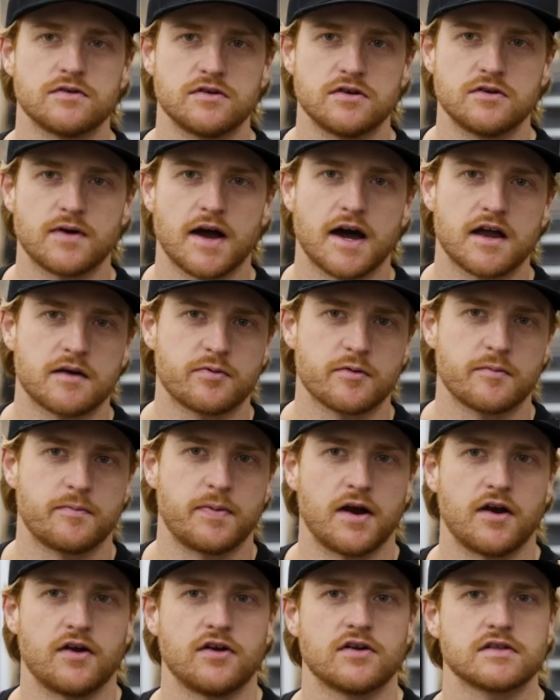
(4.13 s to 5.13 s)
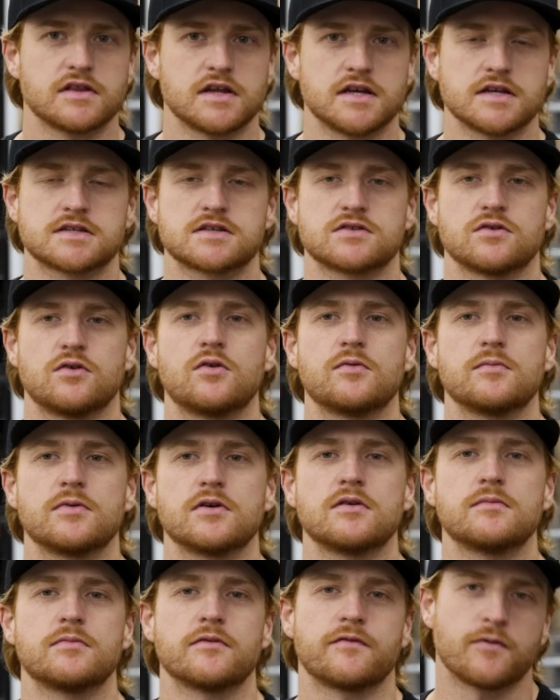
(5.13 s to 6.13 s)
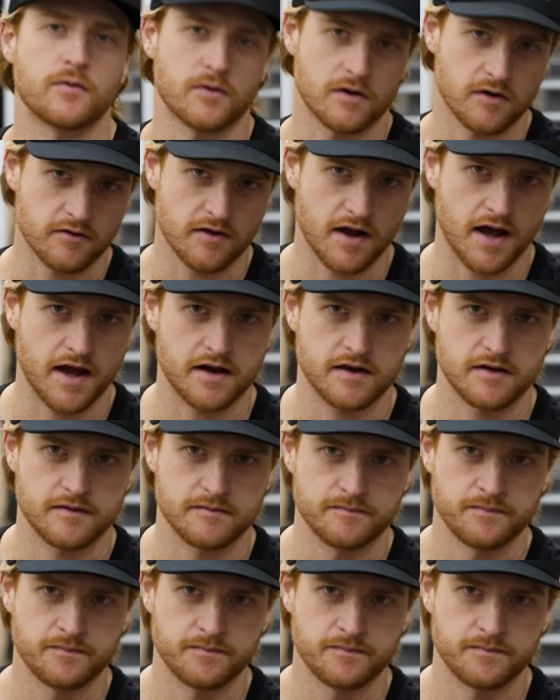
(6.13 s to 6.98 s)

you how to prepare your Lynx snowmobile before a ride.